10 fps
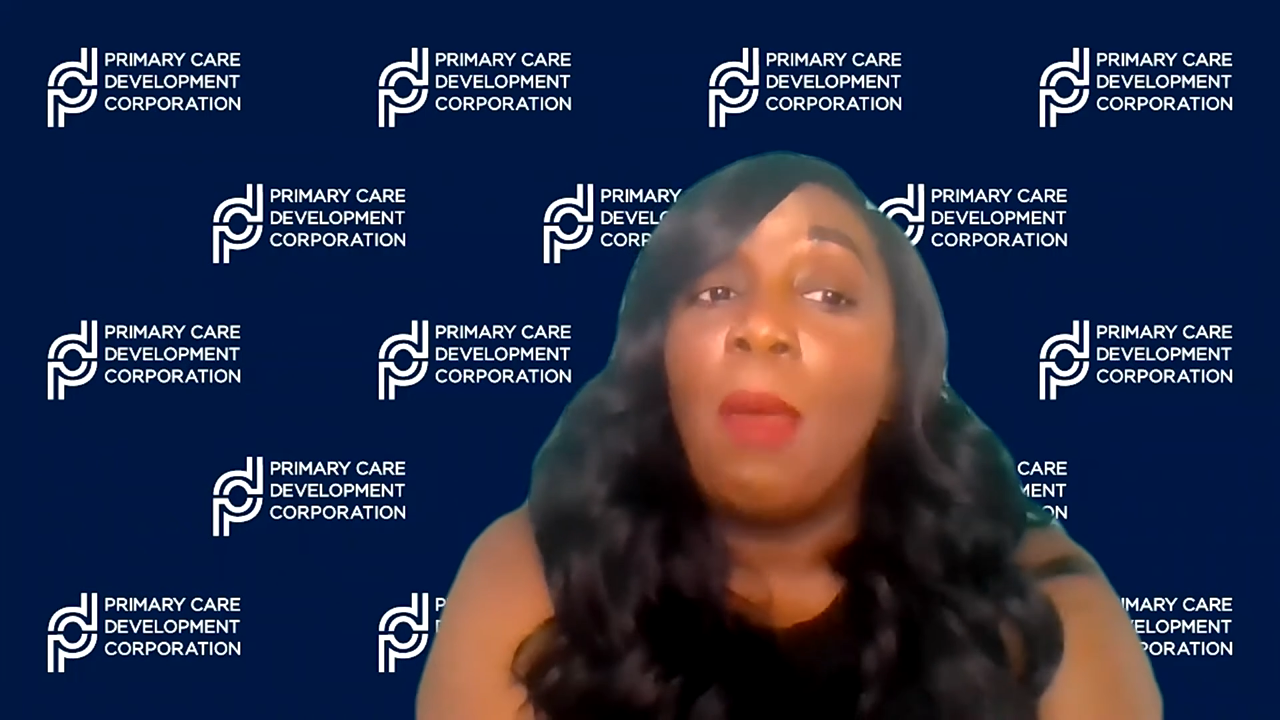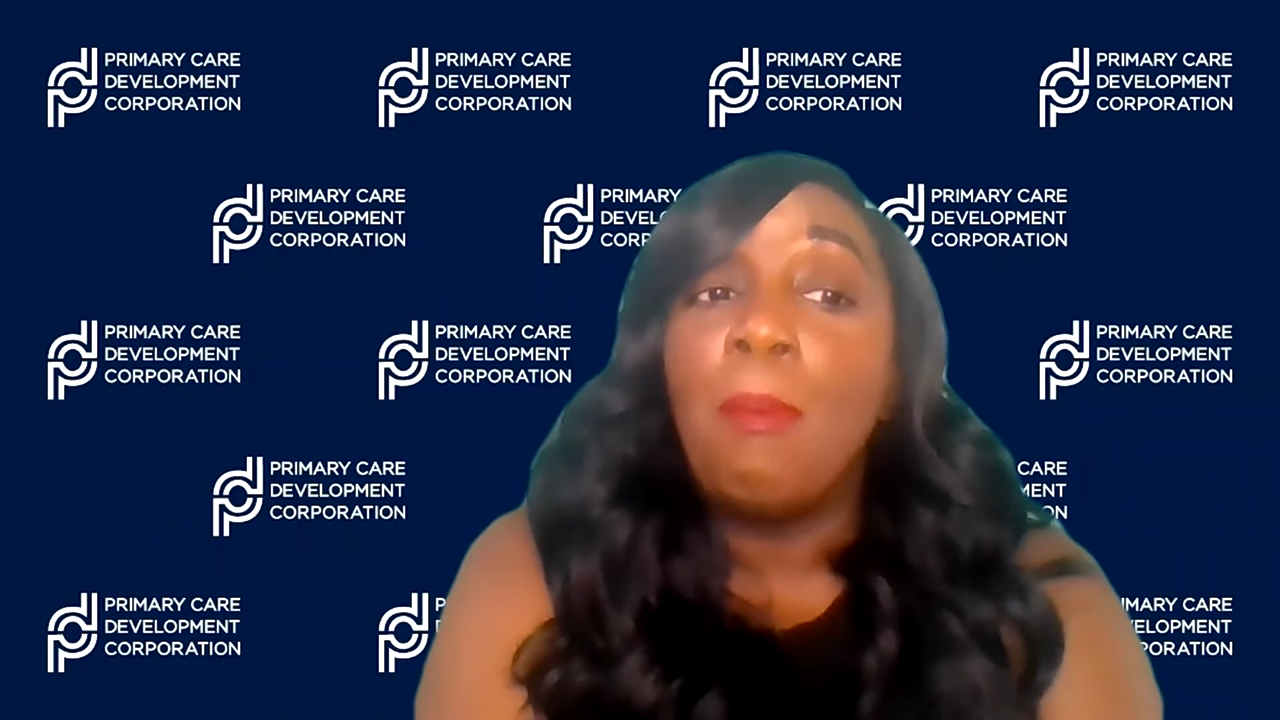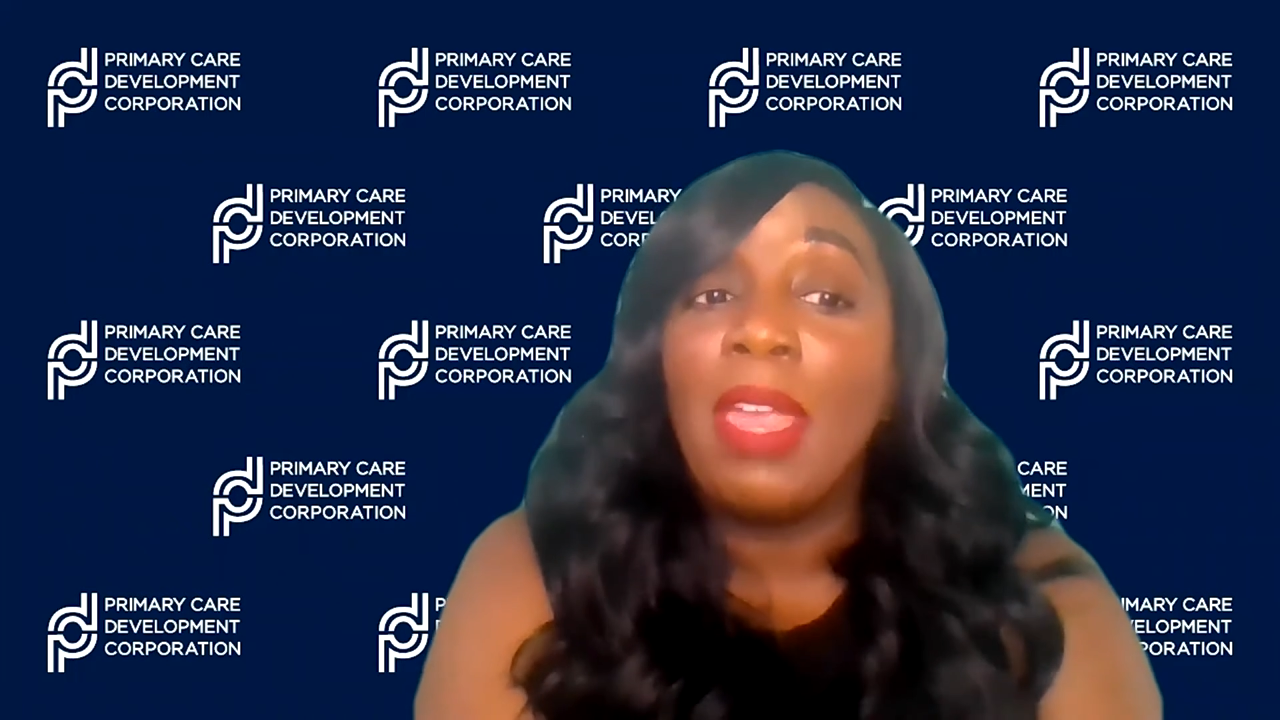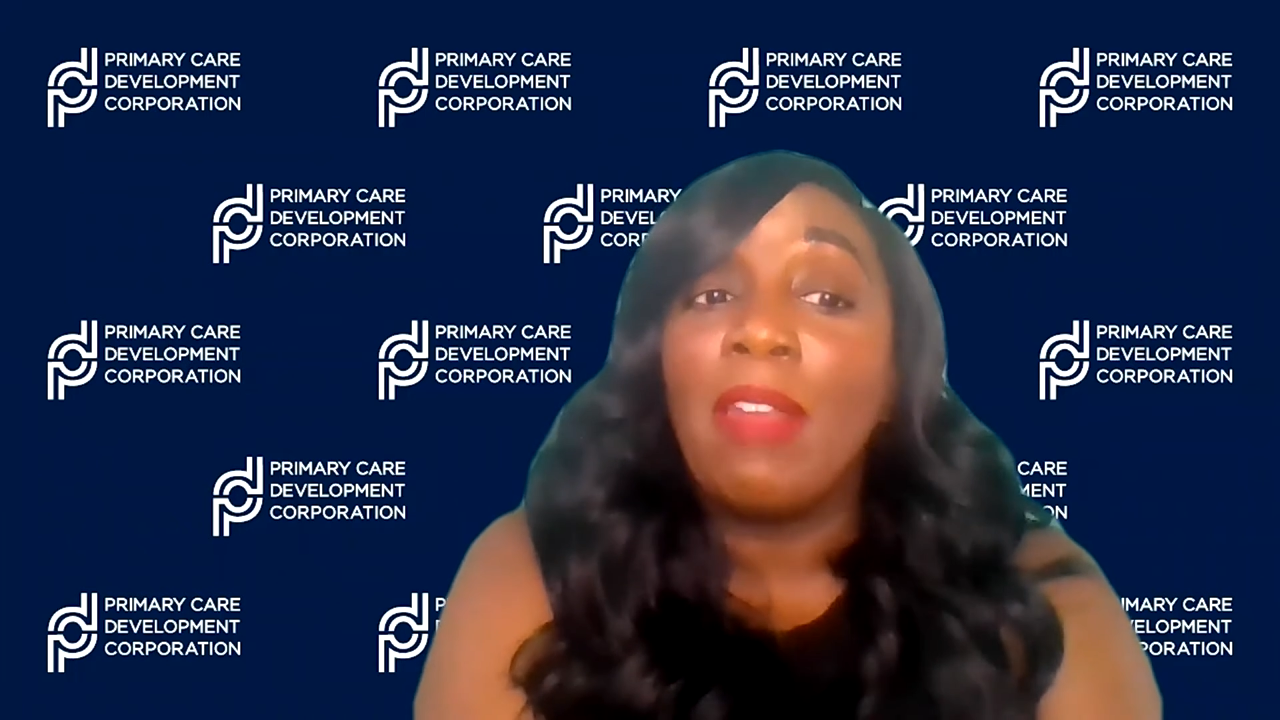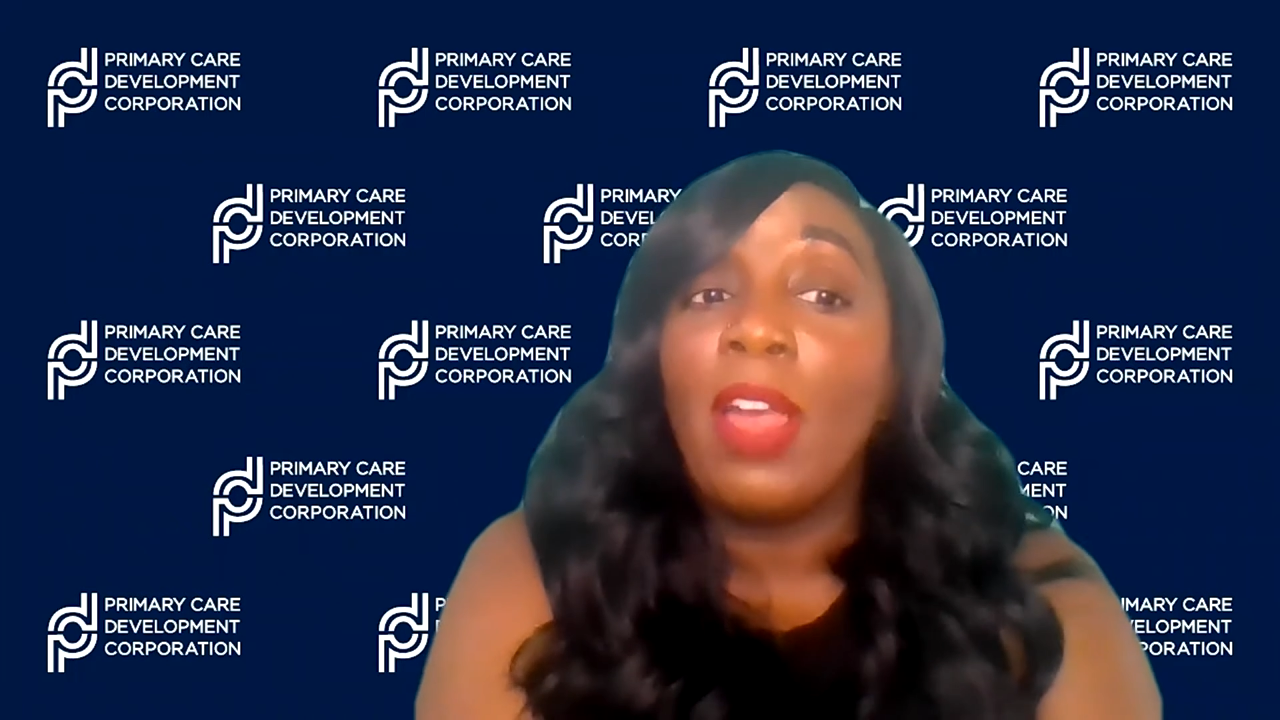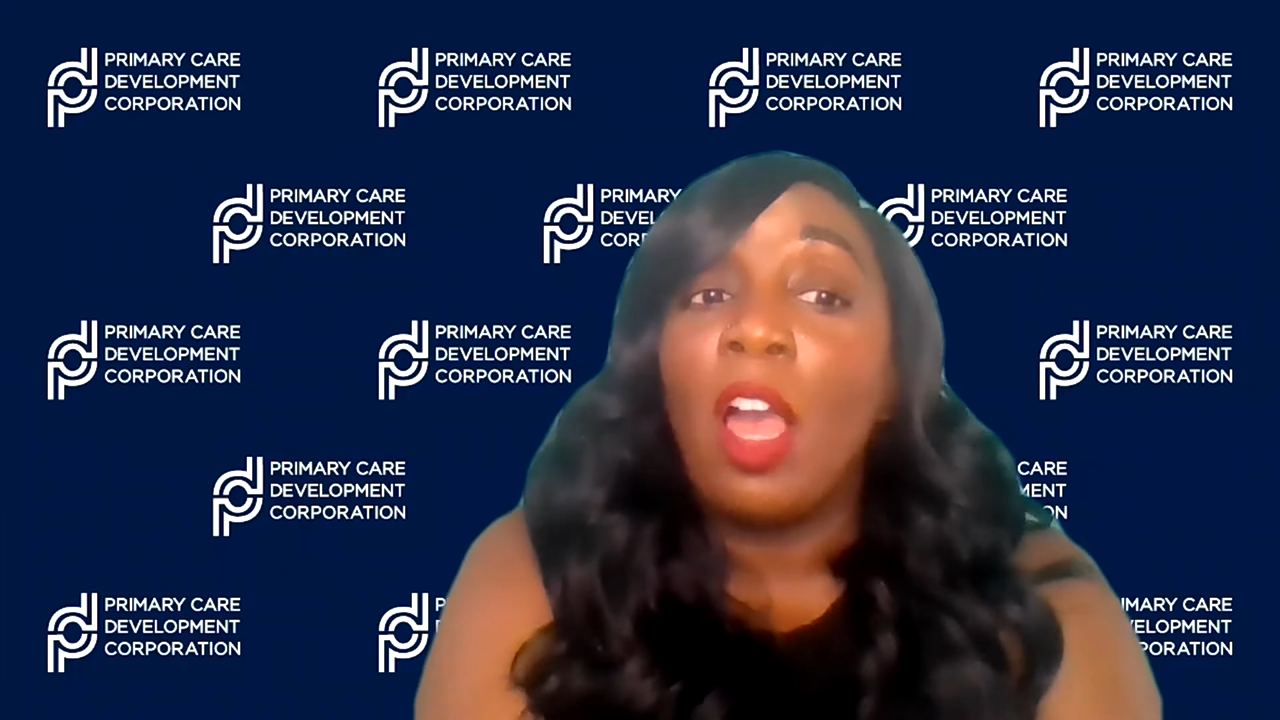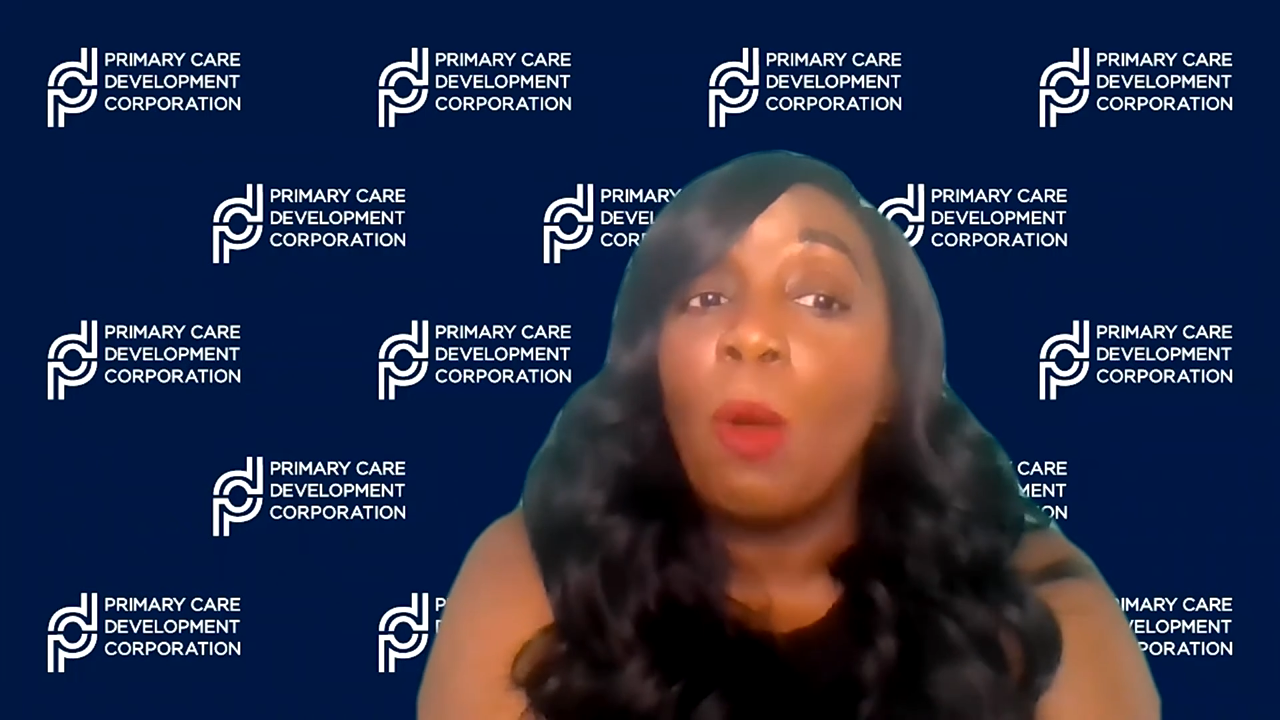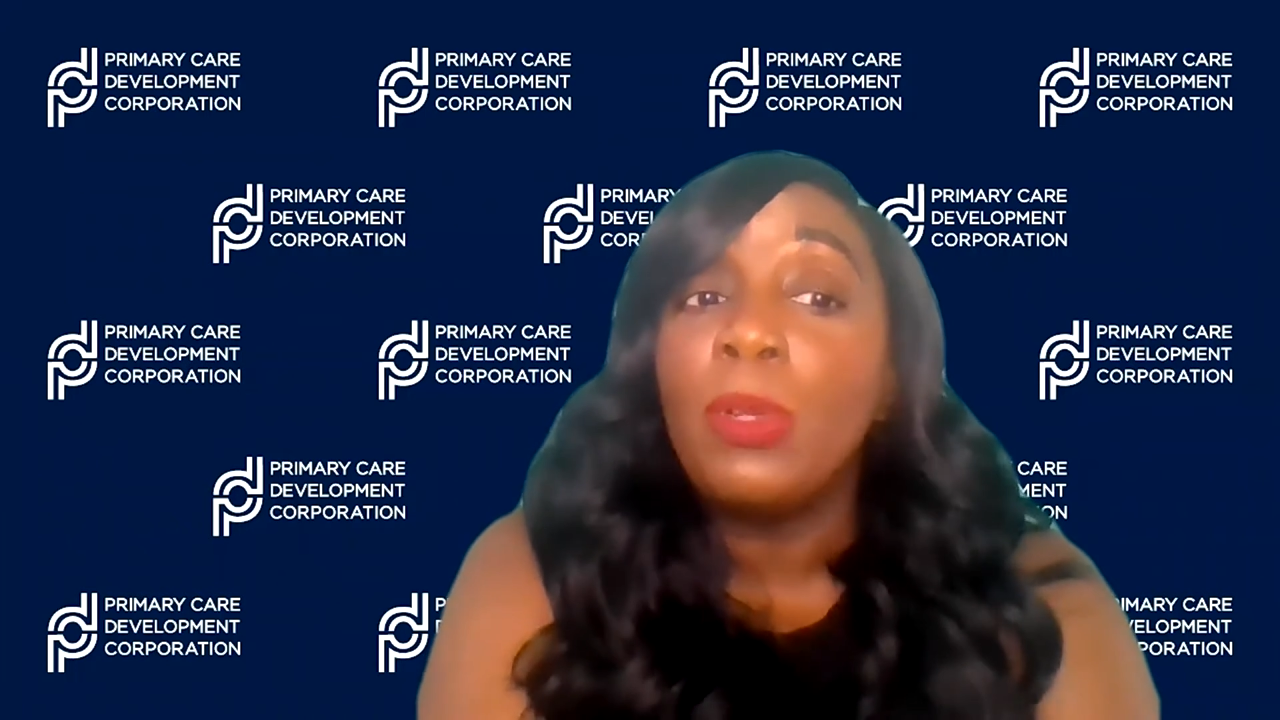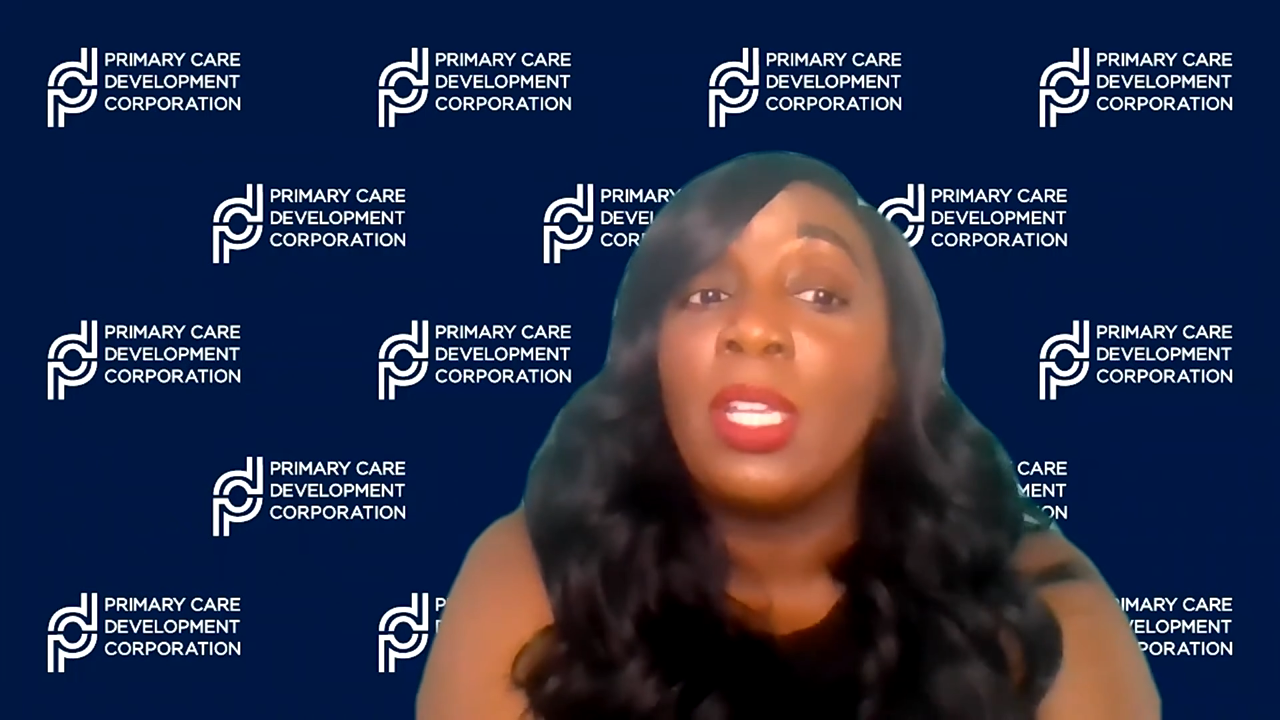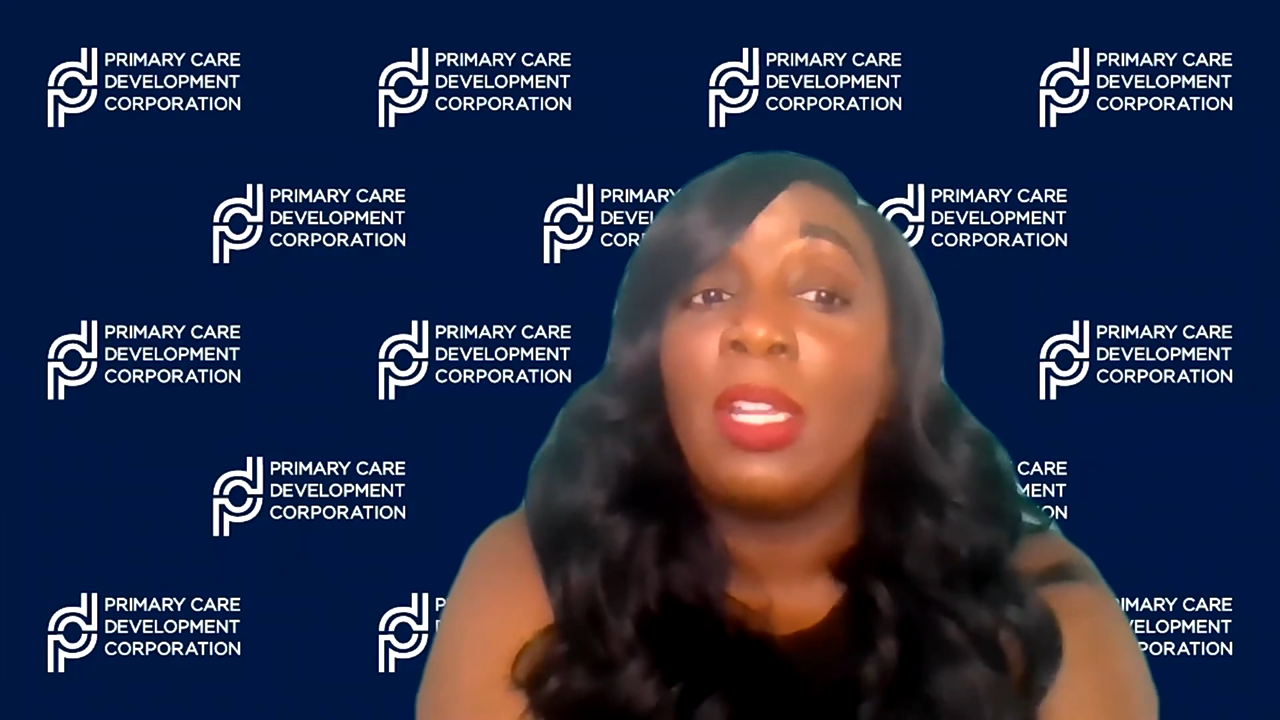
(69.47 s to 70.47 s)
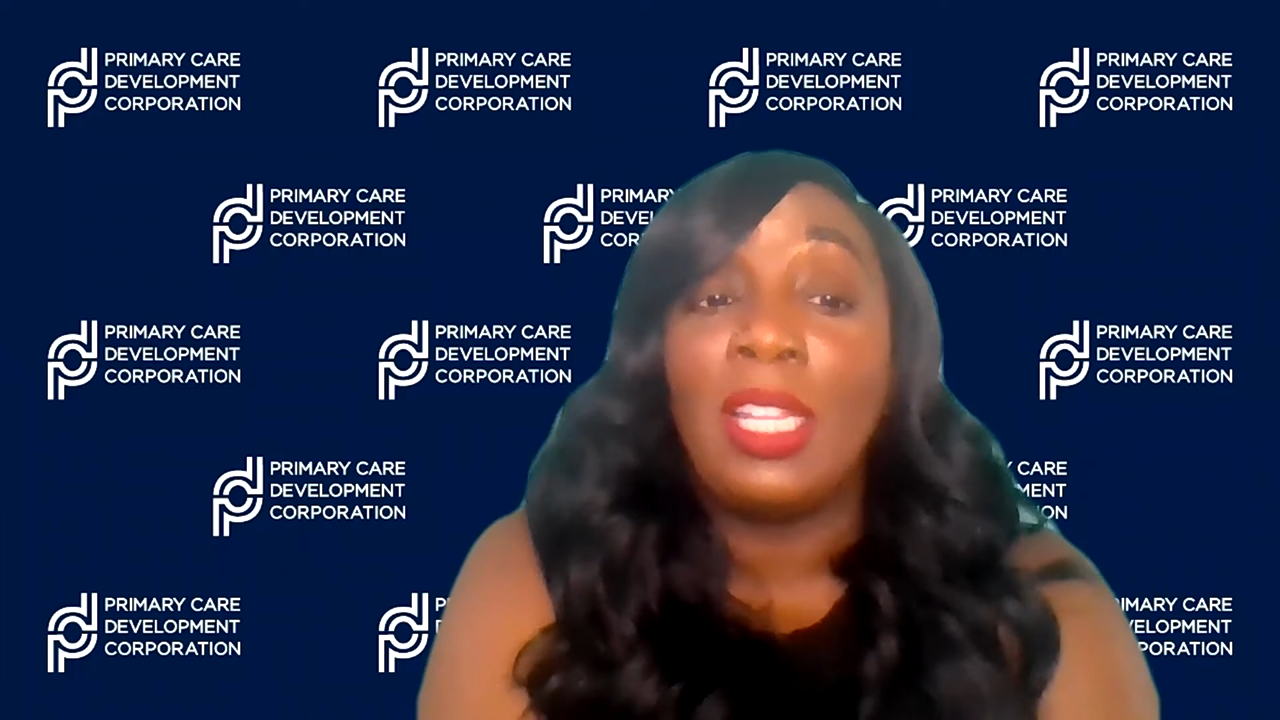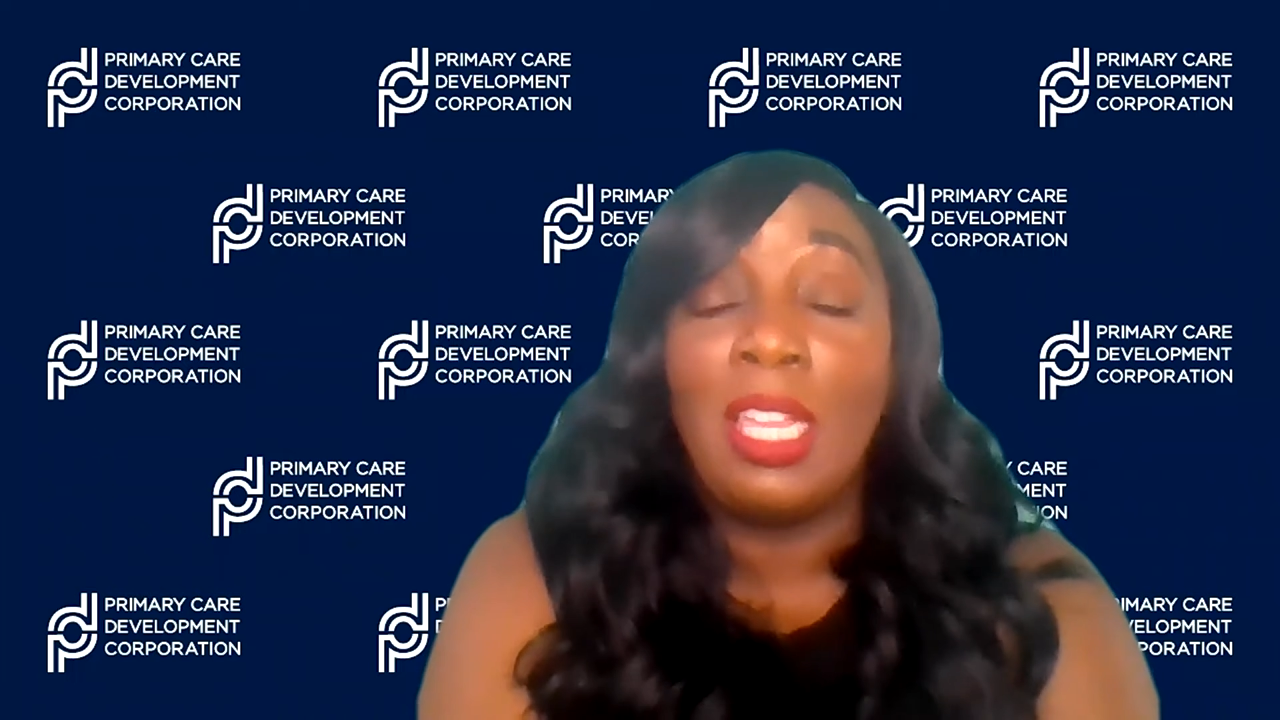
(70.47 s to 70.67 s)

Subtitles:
may have helped to